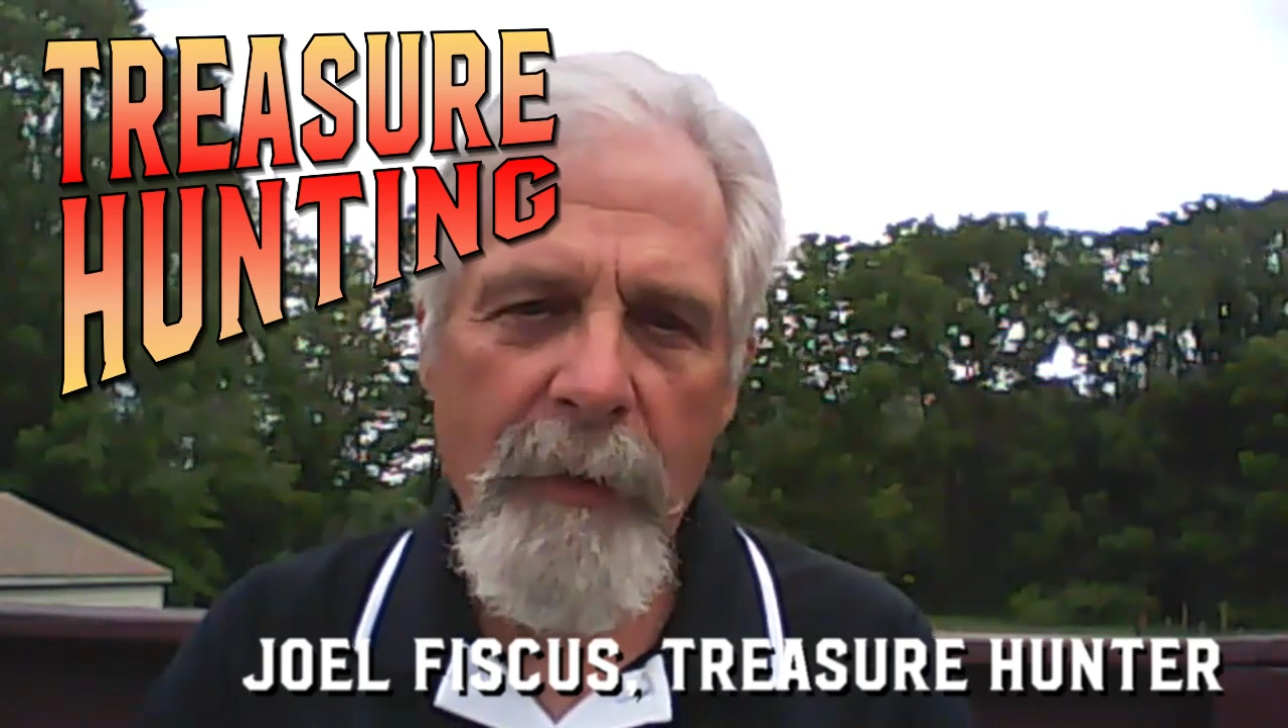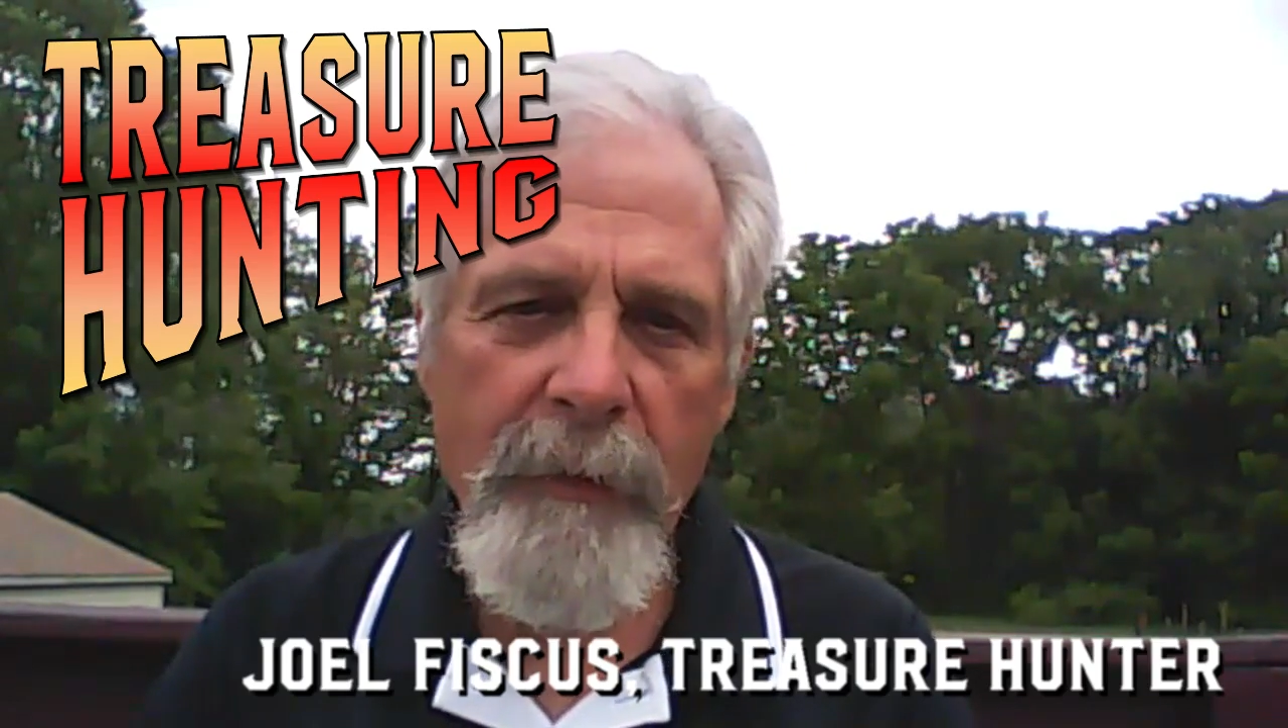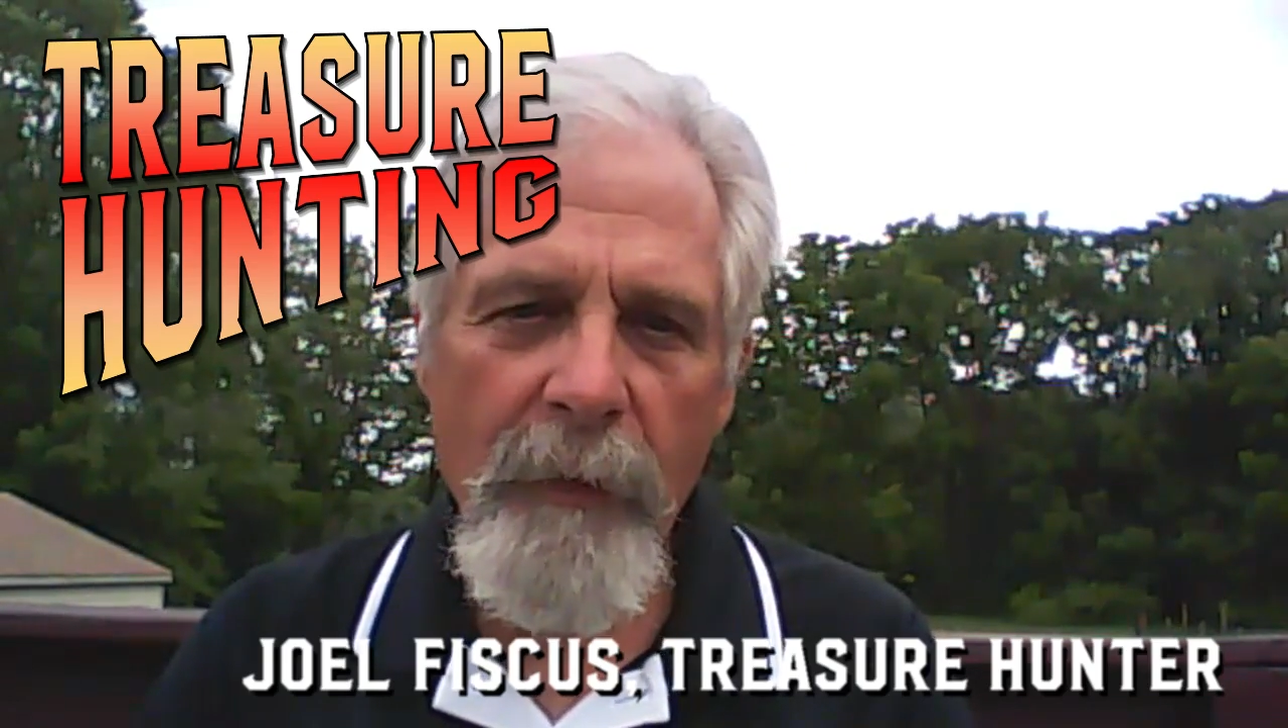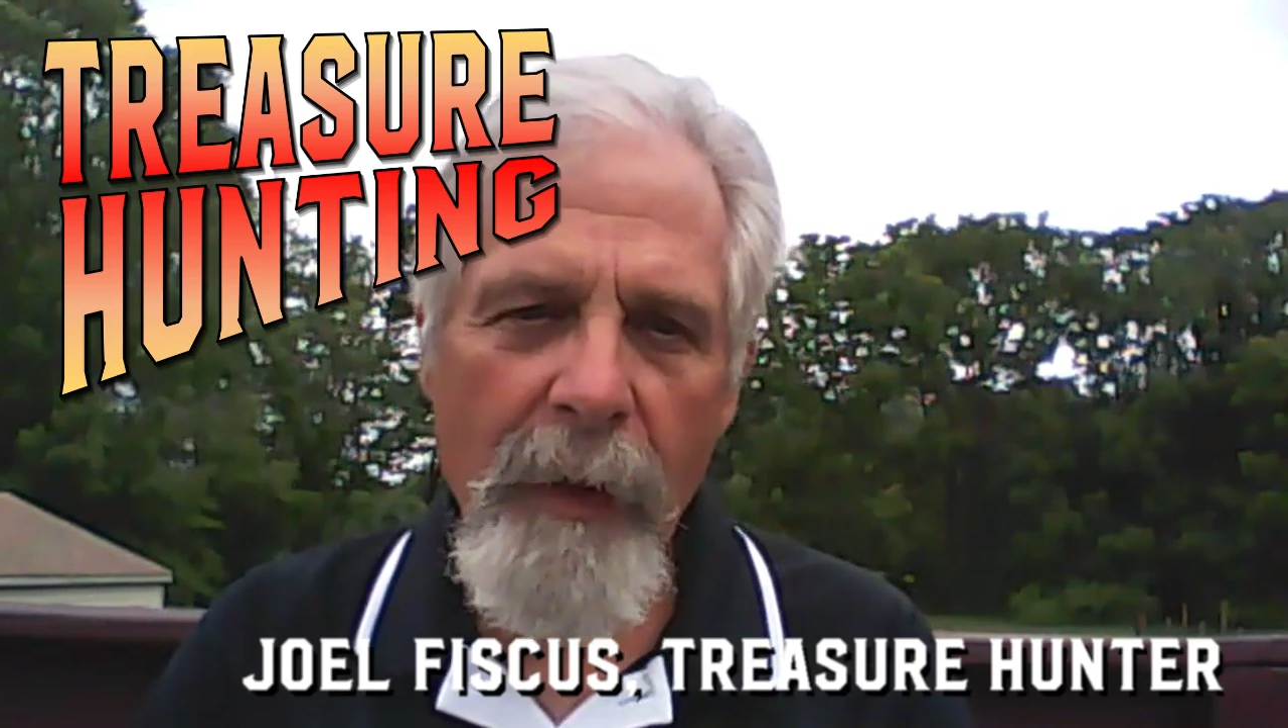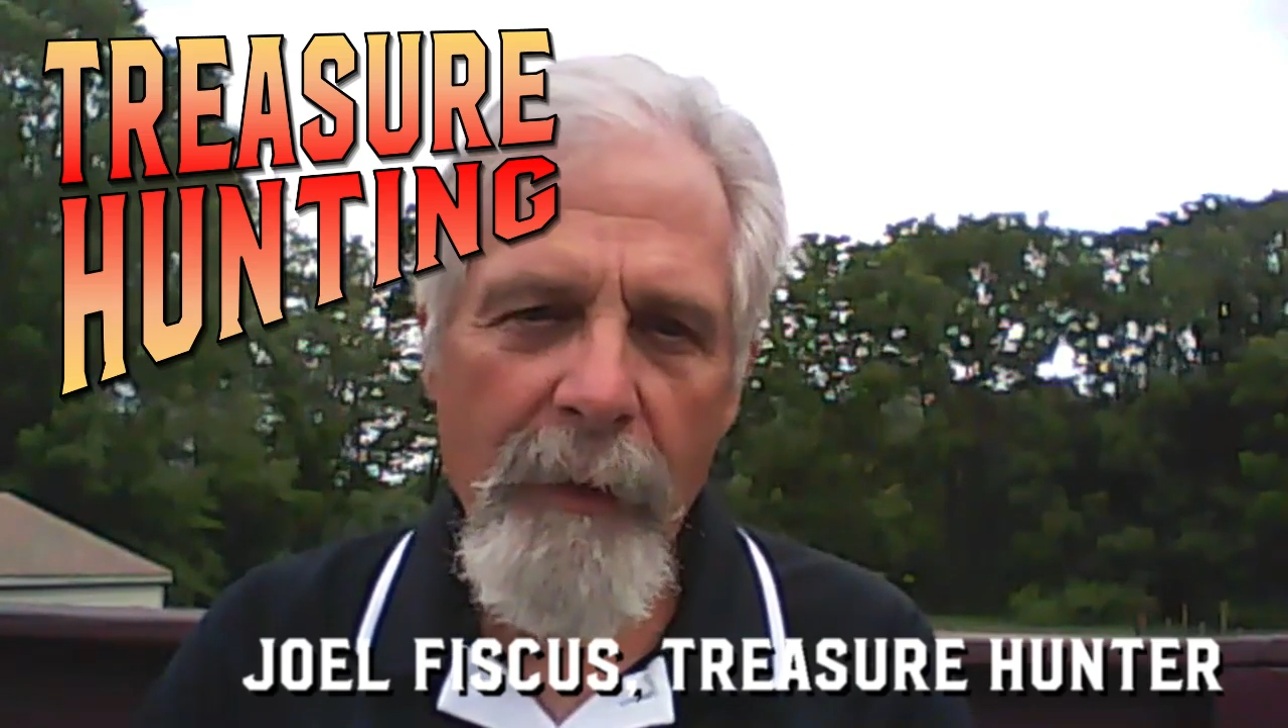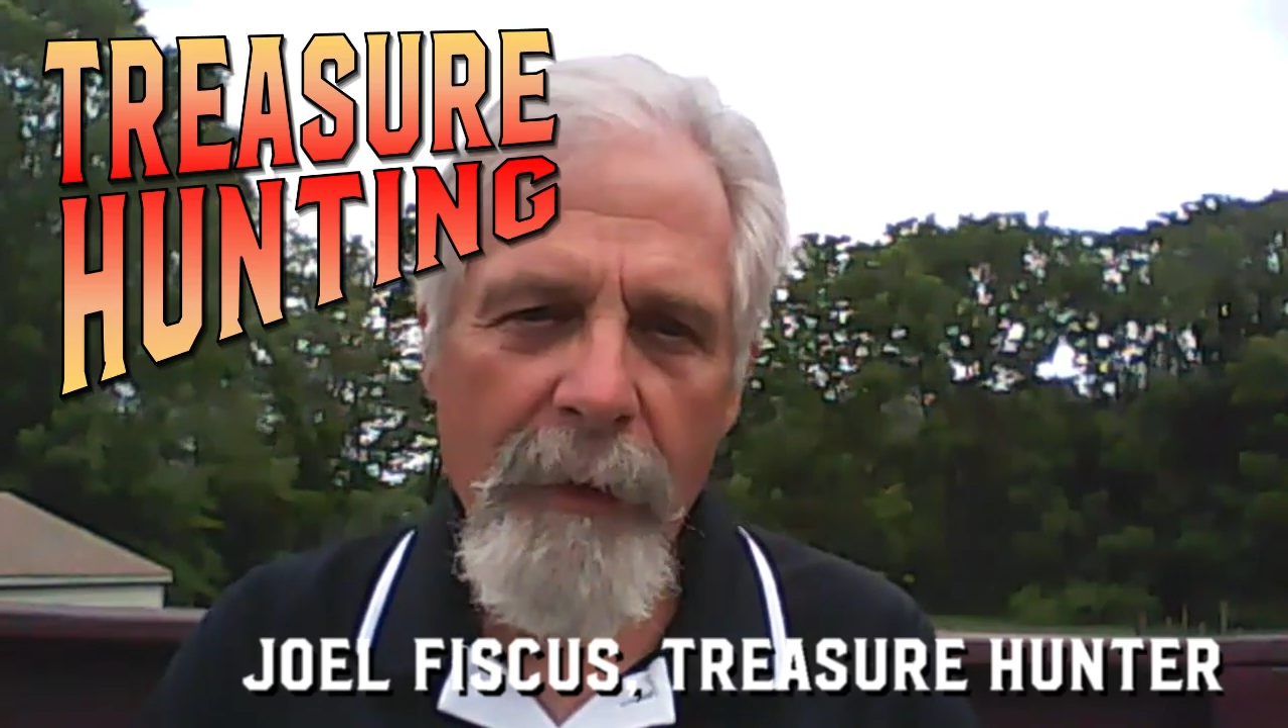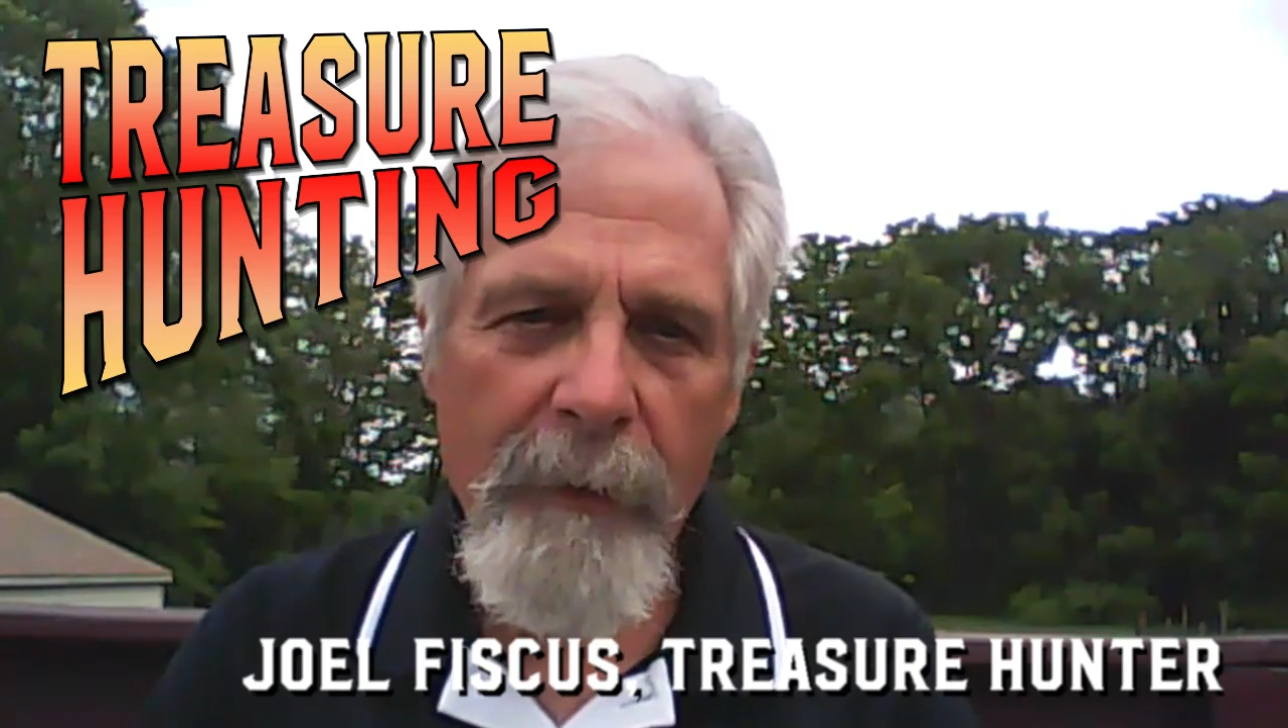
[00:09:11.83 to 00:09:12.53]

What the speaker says: hunter.